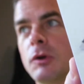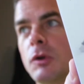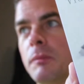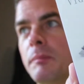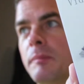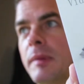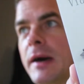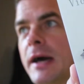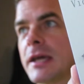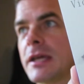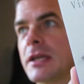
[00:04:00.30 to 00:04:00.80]

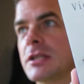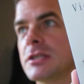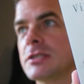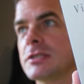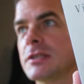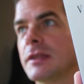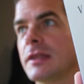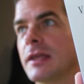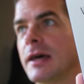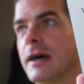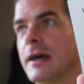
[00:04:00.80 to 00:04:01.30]
package
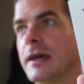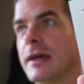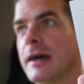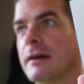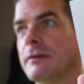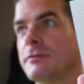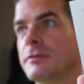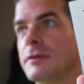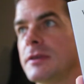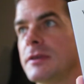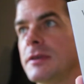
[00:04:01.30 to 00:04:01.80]
that I
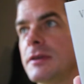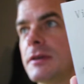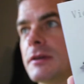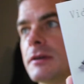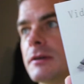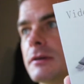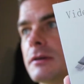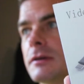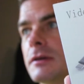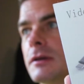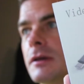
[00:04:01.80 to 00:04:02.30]
have
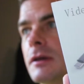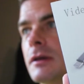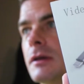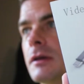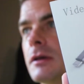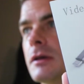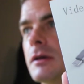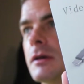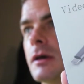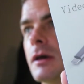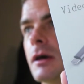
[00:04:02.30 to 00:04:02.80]
here
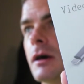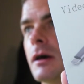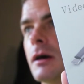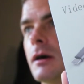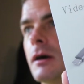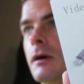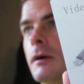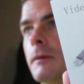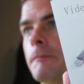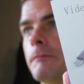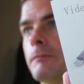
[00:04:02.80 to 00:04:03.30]

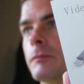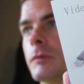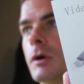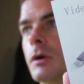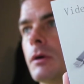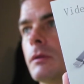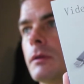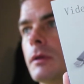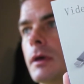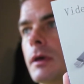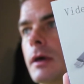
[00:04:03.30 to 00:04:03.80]
on
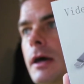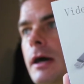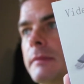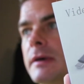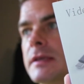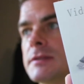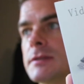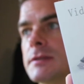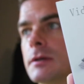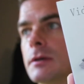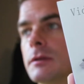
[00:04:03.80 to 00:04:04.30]

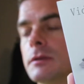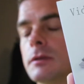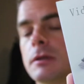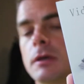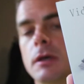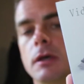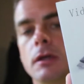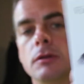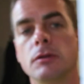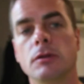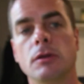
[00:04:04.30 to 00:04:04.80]
Amazon,
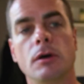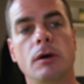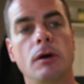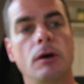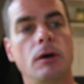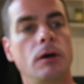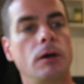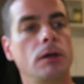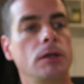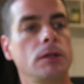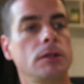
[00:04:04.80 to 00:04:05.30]
and
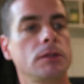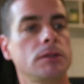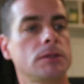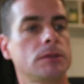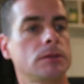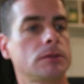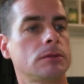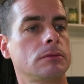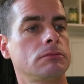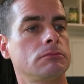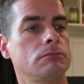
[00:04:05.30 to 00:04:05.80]

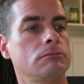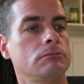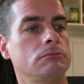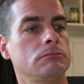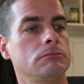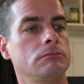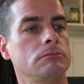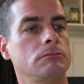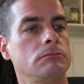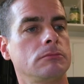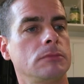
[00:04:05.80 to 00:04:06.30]
it's
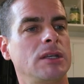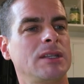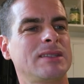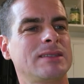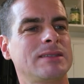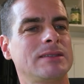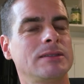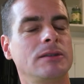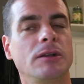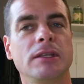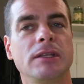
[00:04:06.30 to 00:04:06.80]

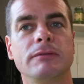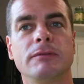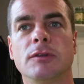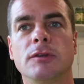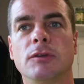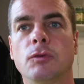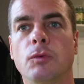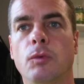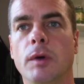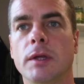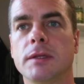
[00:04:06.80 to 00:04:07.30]
not
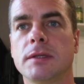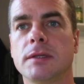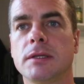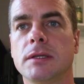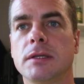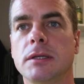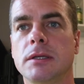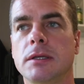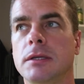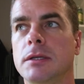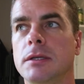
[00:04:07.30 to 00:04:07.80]
even
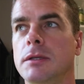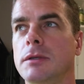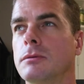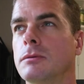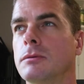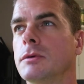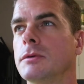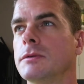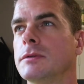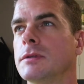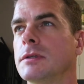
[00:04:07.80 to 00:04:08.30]
20
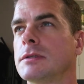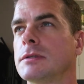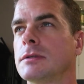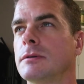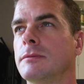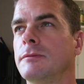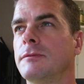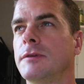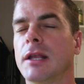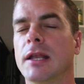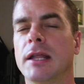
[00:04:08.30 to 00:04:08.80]
euros. It's
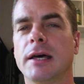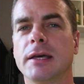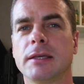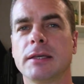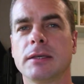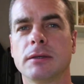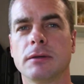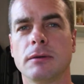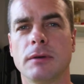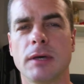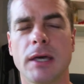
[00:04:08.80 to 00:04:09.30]
something
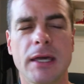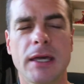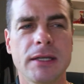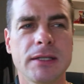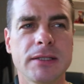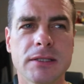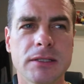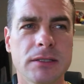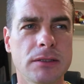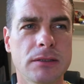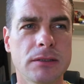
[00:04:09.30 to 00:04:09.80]
like
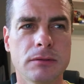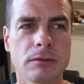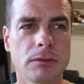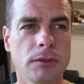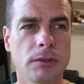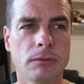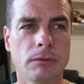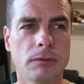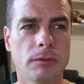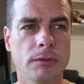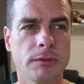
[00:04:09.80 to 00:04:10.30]
18
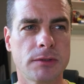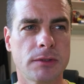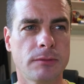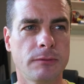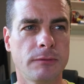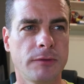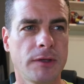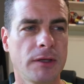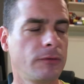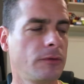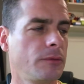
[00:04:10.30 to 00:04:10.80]
euros
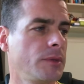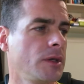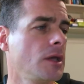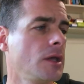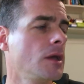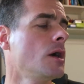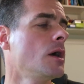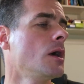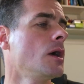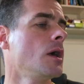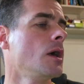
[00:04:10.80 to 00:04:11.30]
something for
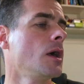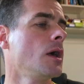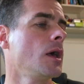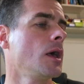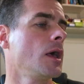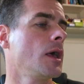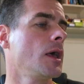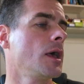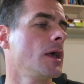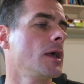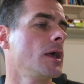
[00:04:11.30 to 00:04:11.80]
me.
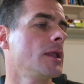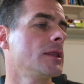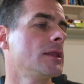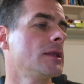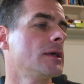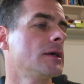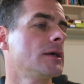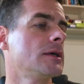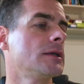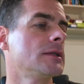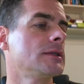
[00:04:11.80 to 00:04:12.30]
And
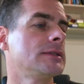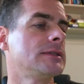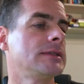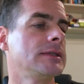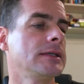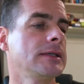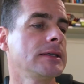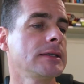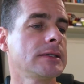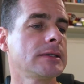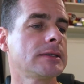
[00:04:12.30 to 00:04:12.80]

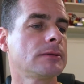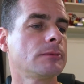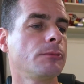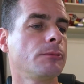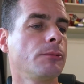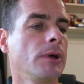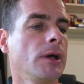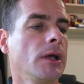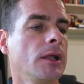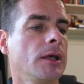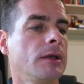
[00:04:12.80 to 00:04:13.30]
this
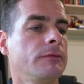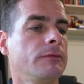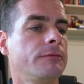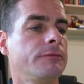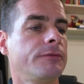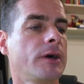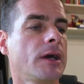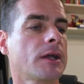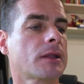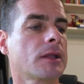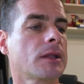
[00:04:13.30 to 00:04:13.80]
will in
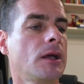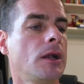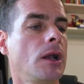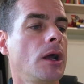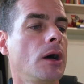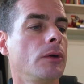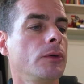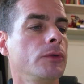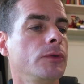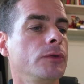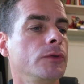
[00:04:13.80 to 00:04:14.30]
fact
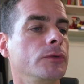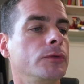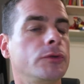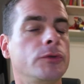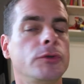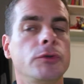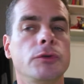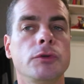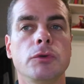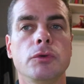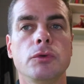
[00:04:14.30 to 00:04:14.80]
allow you
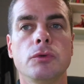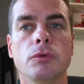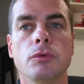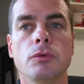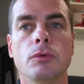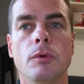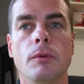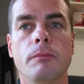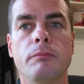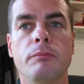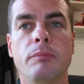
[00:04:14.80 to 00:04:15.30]
to
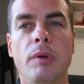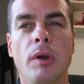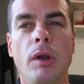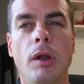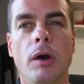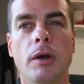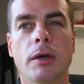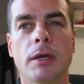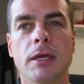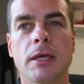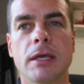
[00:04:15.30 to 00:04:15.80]

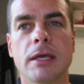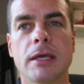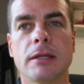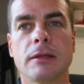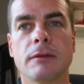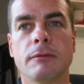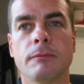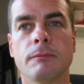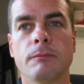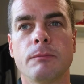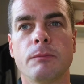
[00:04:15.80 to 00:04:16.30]
plug
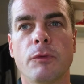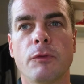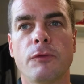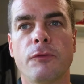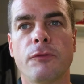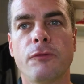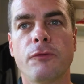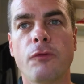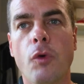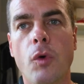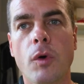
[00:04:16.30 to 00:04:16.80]
in
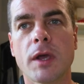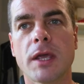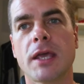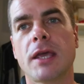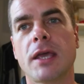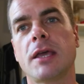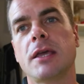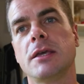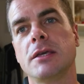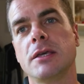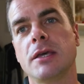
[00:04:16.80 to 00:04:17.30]

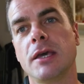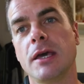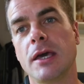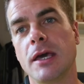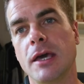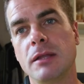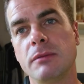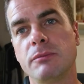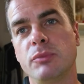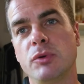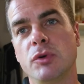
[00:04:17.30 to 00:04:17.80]
4K
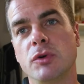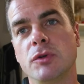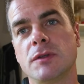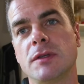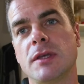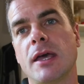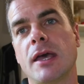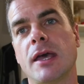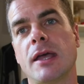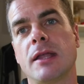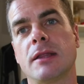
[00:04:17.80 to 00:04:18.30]
input
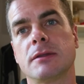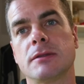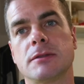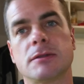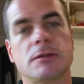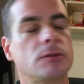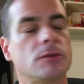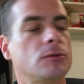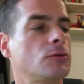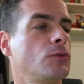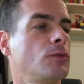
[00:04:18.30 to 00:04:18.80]
and
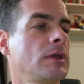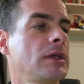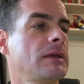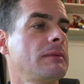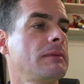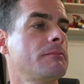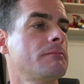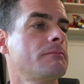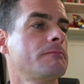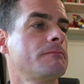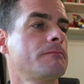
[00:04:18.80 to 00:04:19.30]

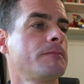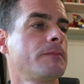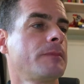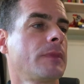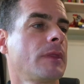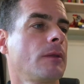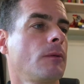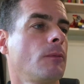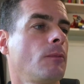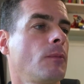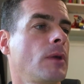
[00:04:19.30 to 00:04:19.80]
stream,
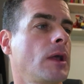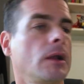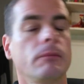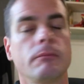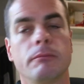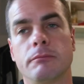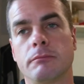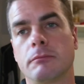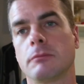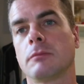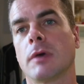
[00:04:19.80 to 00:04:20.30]

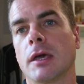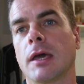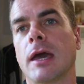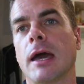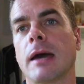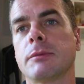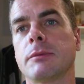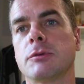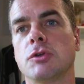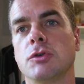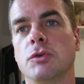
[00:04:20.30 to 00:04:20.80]
well,
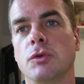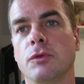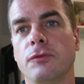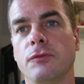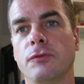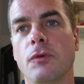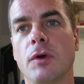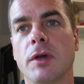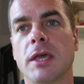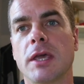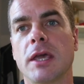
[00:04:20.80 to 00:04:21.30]
capture your
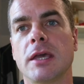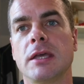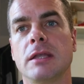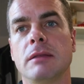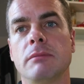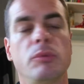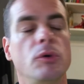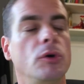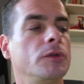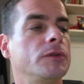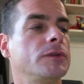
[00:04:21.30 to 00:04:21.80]
4K
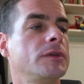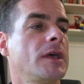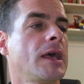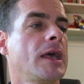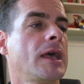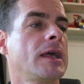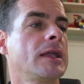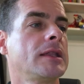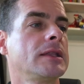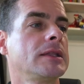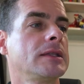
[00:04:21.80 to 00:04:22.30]
input
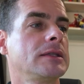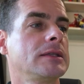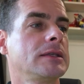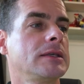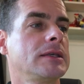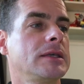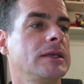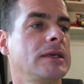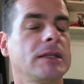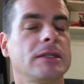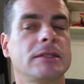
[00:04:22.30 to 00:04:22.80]
and
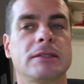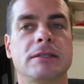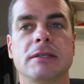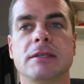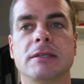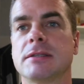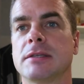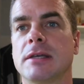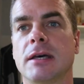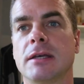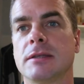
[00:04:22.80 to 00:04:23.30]
get
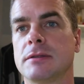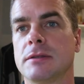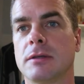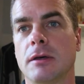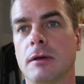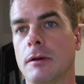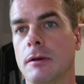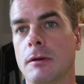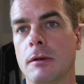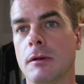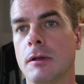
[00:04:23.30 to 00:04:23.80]
this as
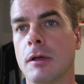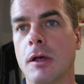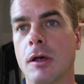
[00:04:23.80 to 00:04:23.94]
an